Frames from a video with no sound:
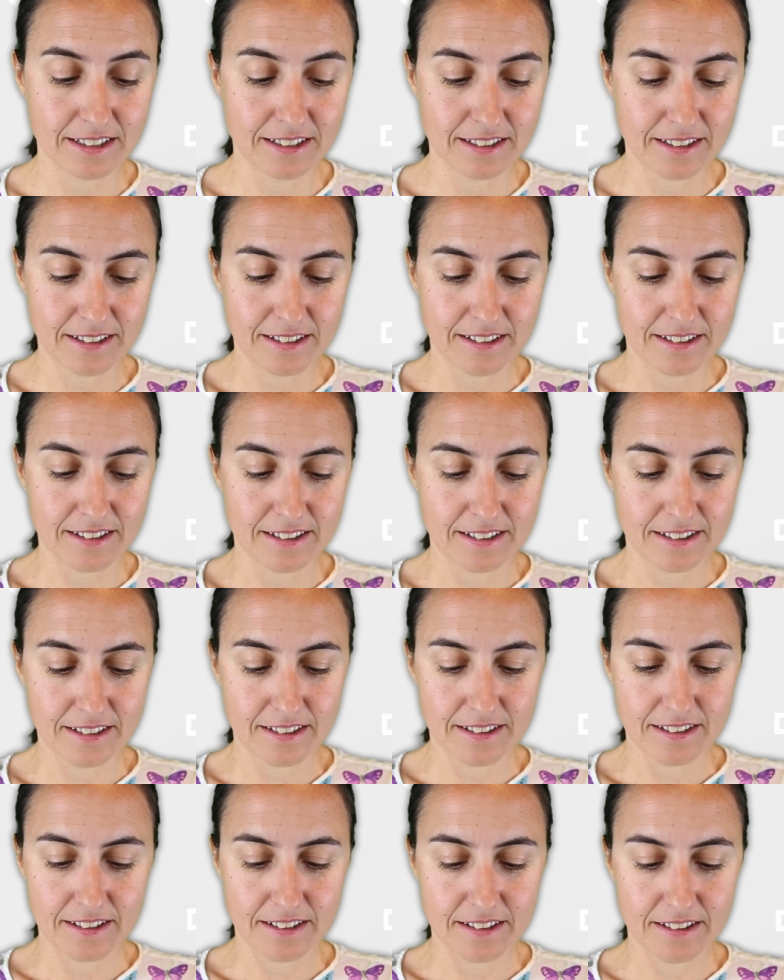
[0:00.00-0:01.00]

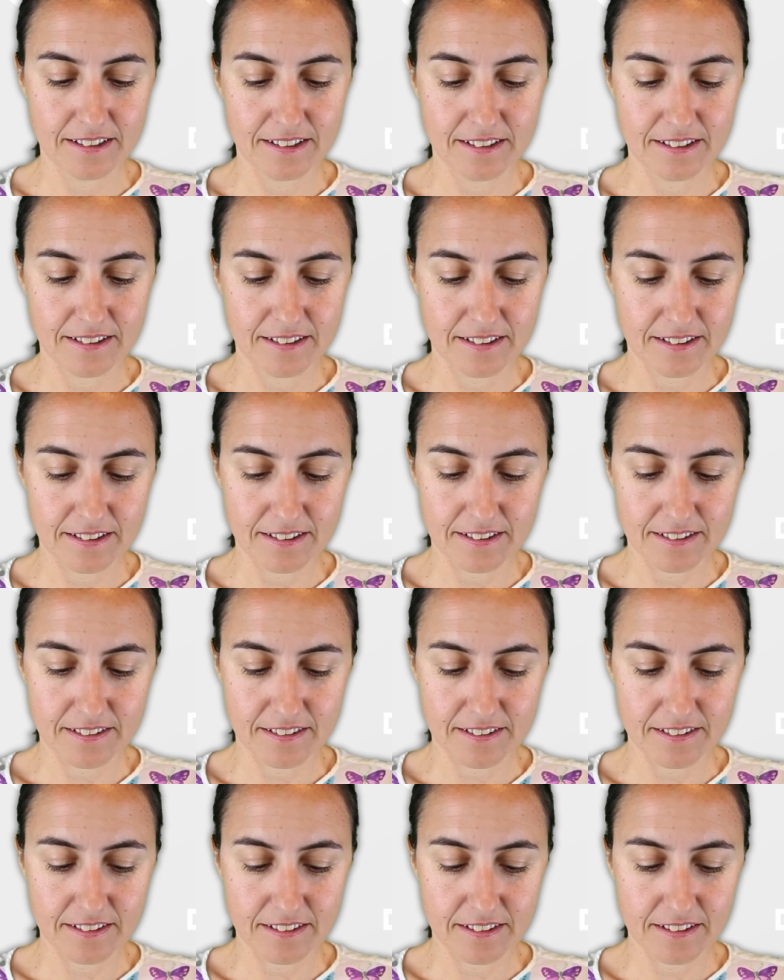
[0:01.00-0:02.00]

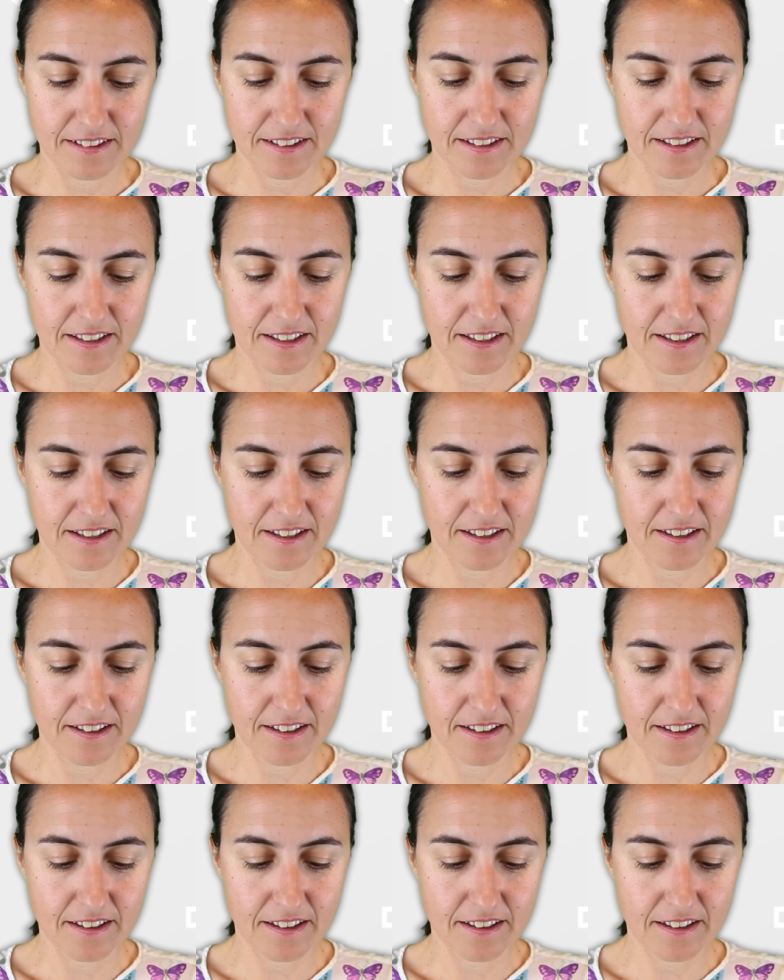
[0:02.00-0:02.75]
No one is speaking in this clip.